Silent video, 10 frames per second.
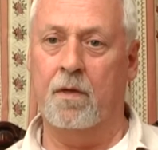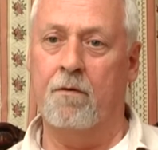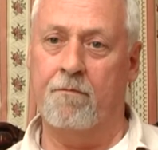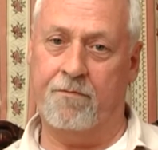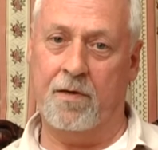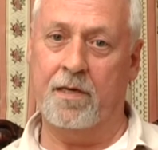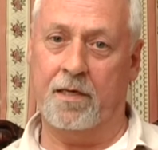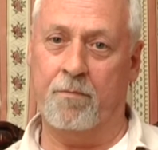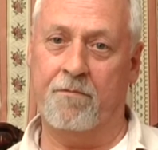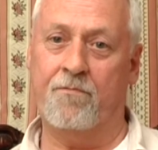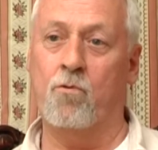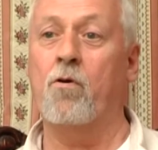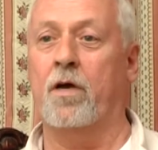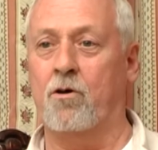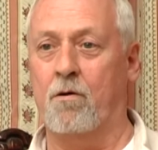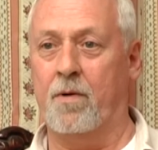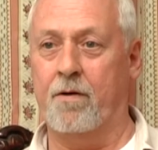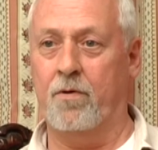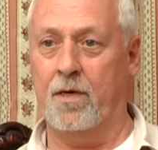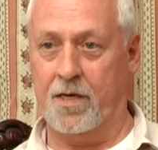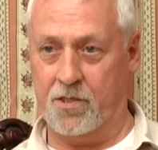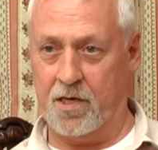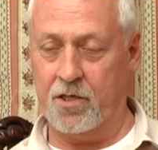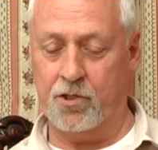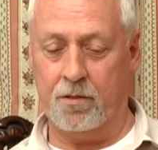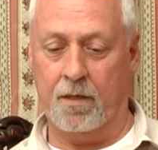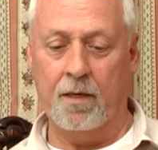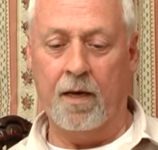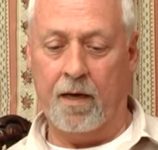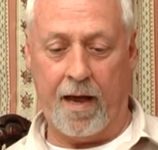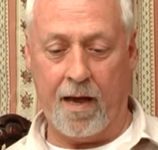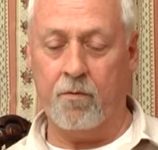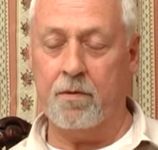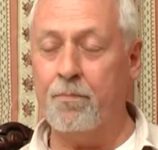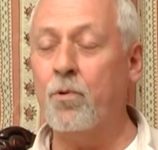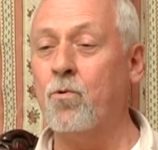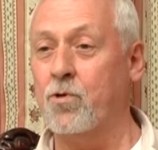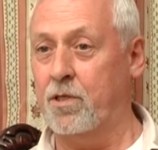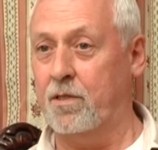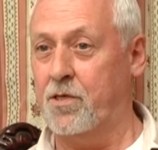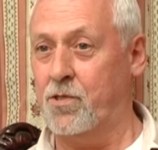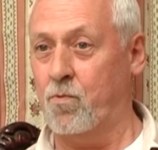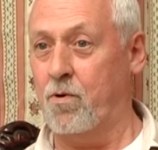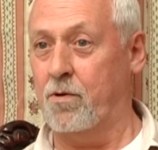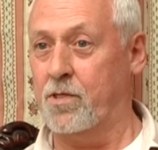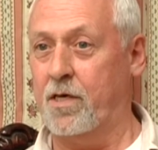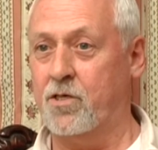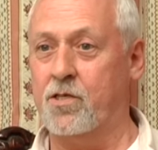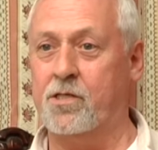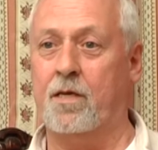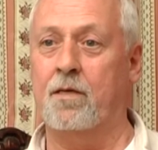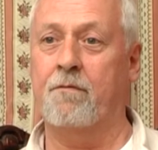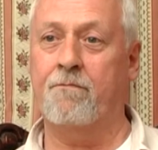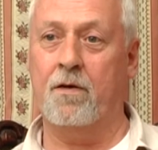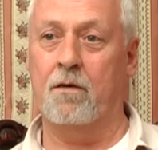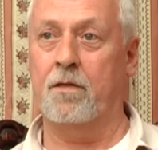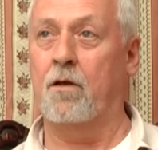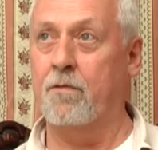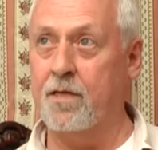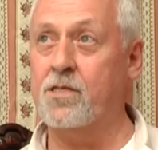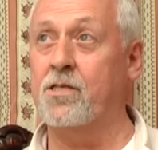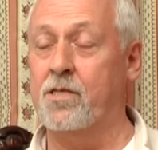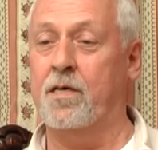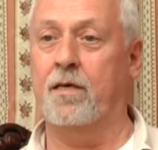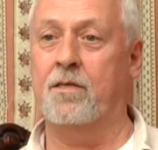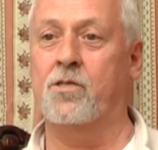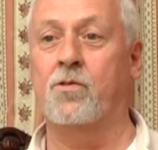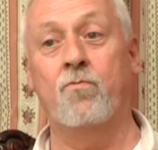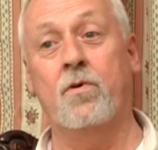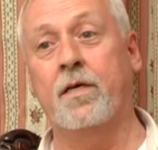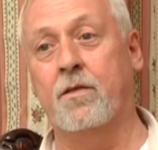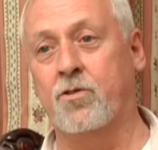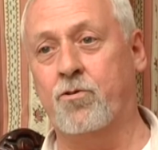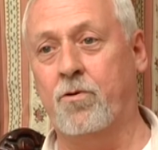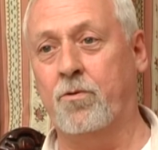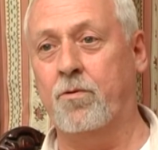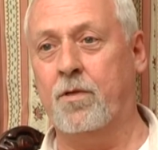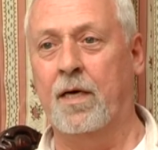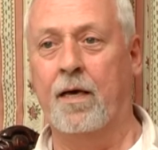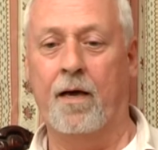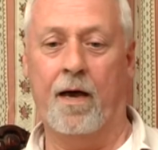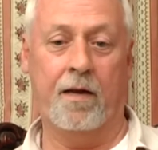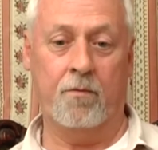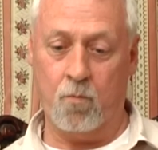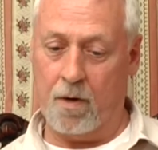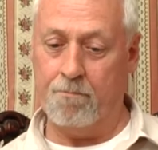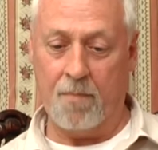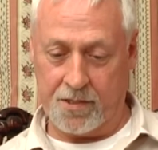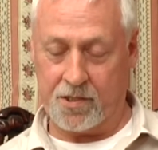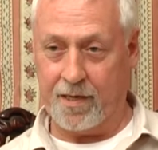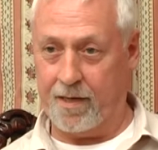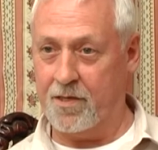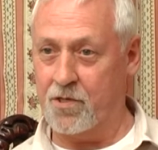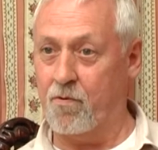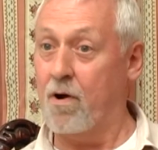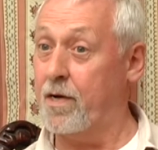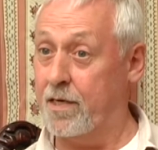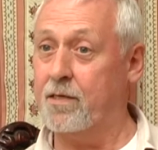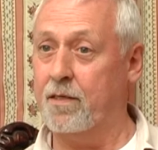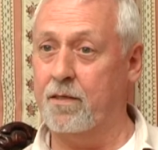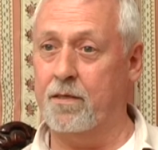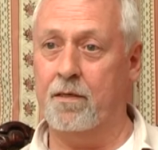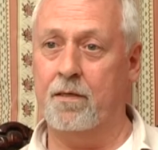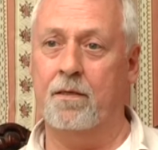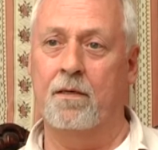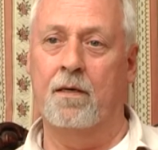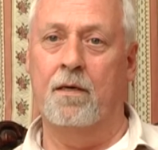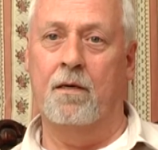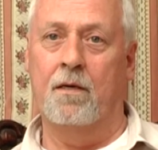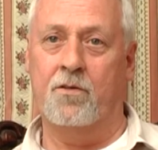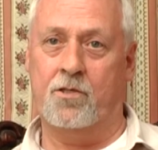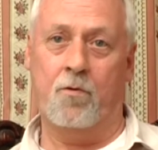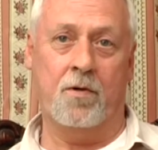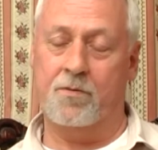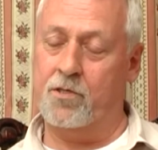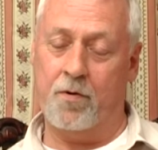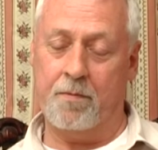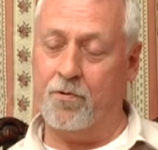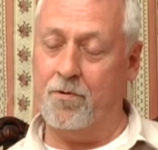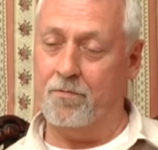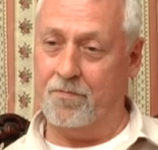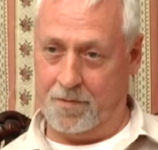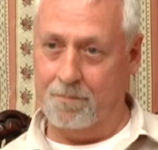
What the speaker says: feeling, before I got my realization, how important this was. I just suddenly felt, this is it, this is really the truth, and one must get this right, and so it proved.